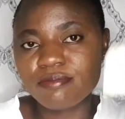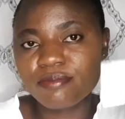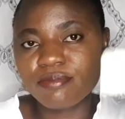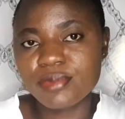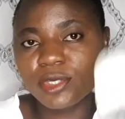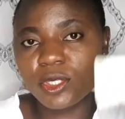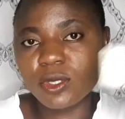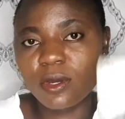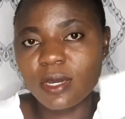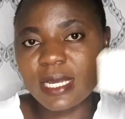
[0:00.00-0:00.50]

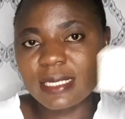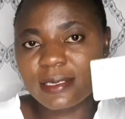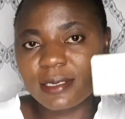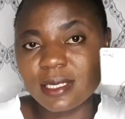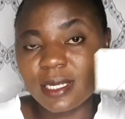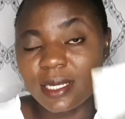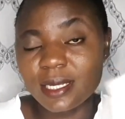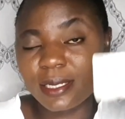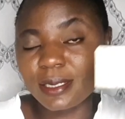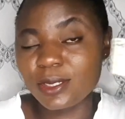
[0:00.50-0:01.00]
POS,
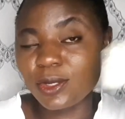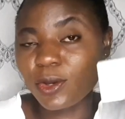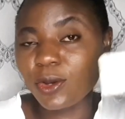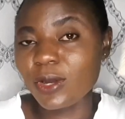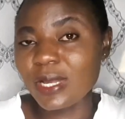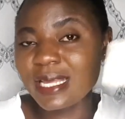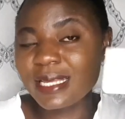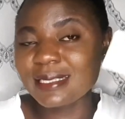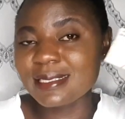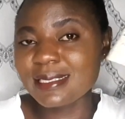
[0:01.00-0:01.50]

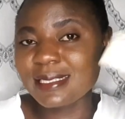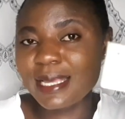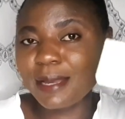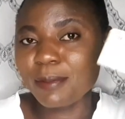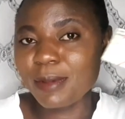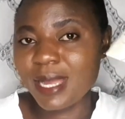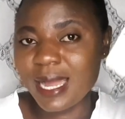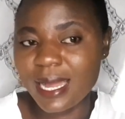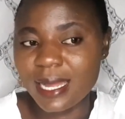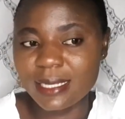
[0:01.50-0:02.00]
your
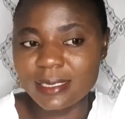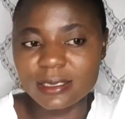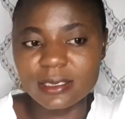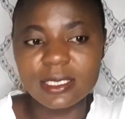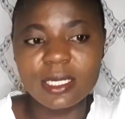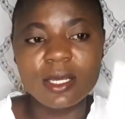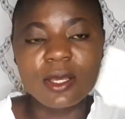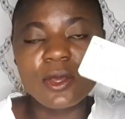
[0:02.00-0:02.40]
ATM card.